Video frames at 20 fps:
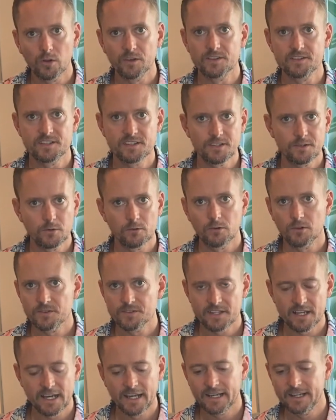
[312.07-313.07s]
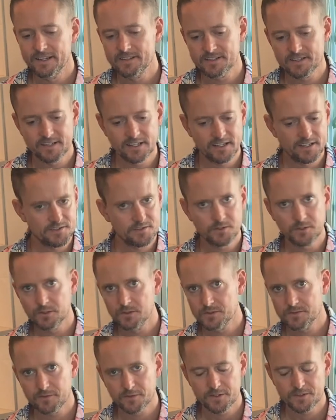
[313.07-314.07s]
and see who rolls the highest, and that's who
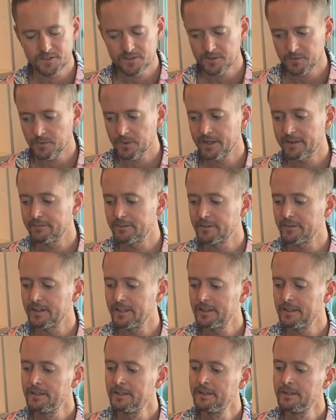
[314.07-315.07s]
goes first or whatever, right?